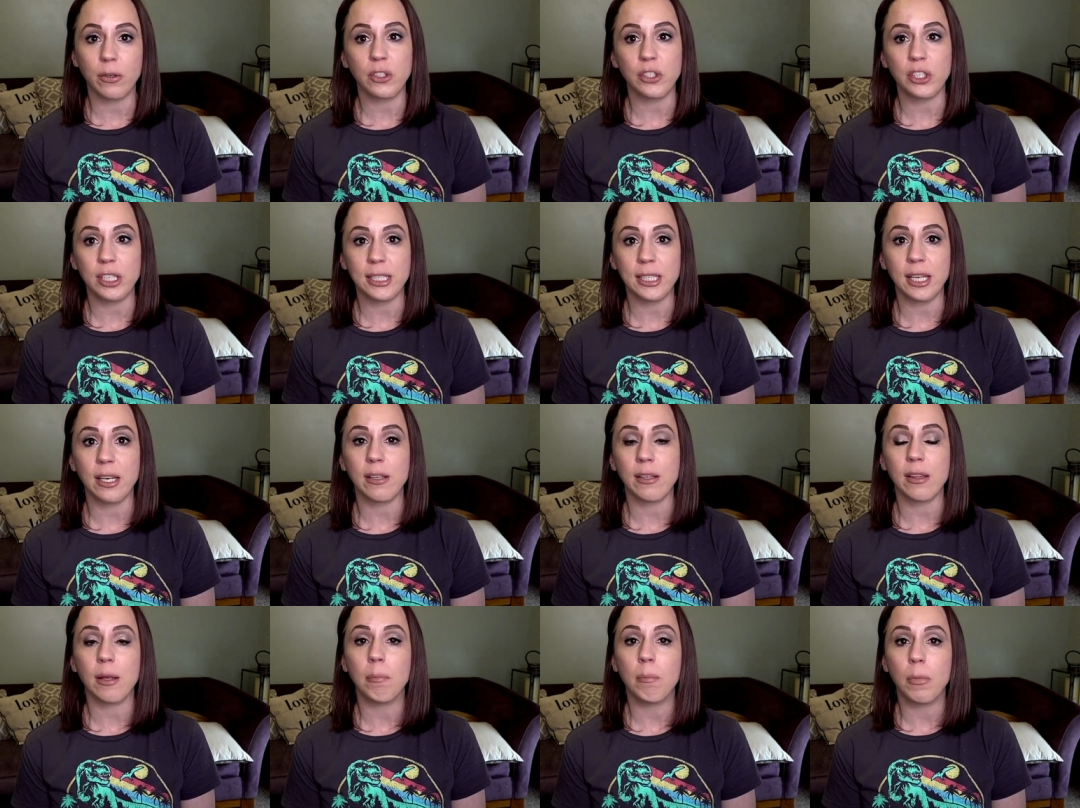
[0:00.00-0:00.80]
and she said
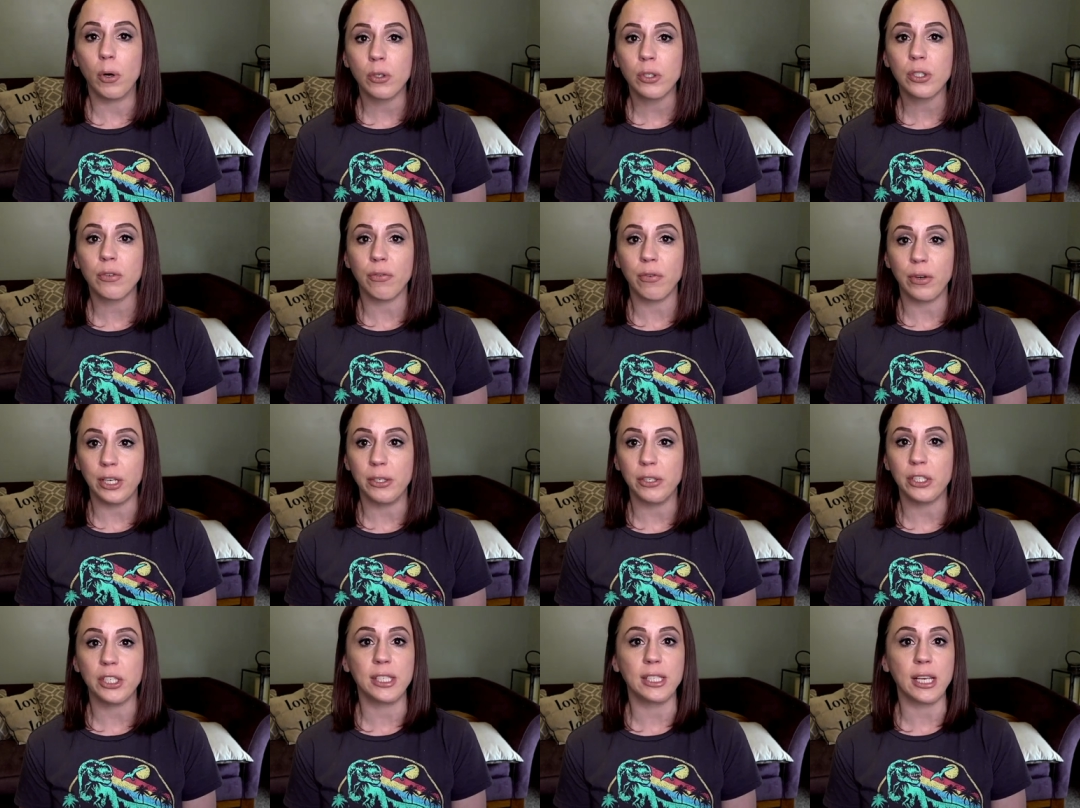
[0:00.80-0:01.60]
it, the most free
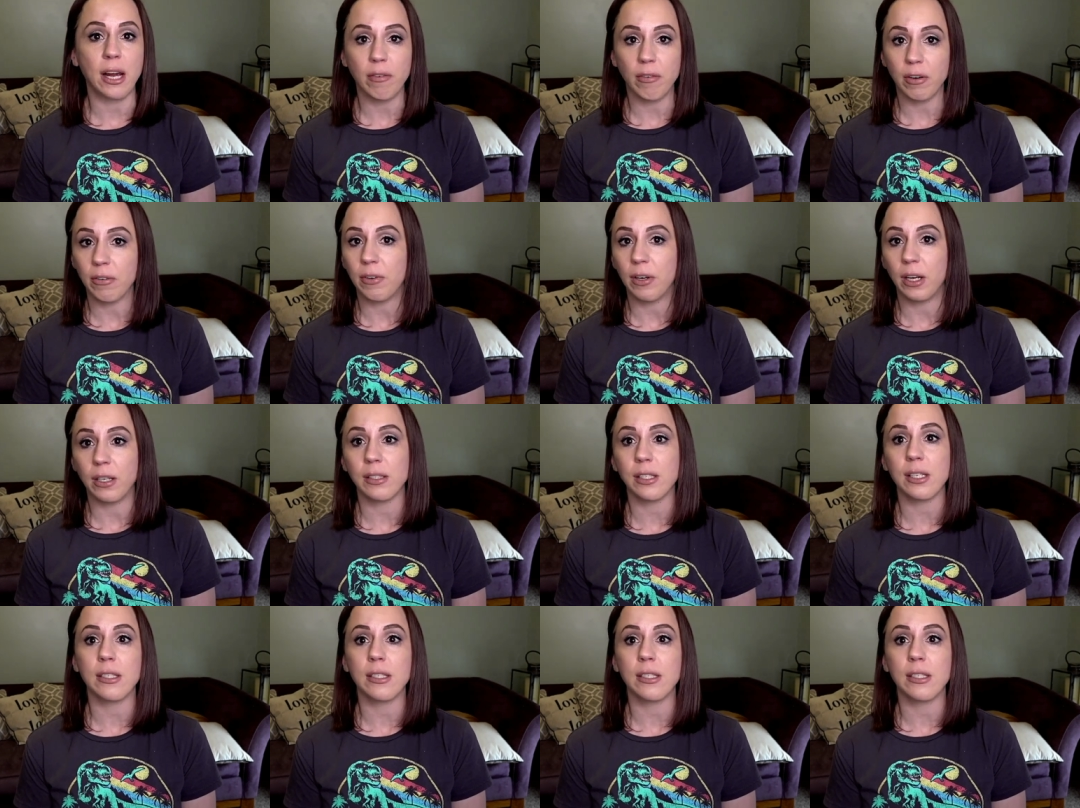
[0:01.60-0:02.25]
she's ever felt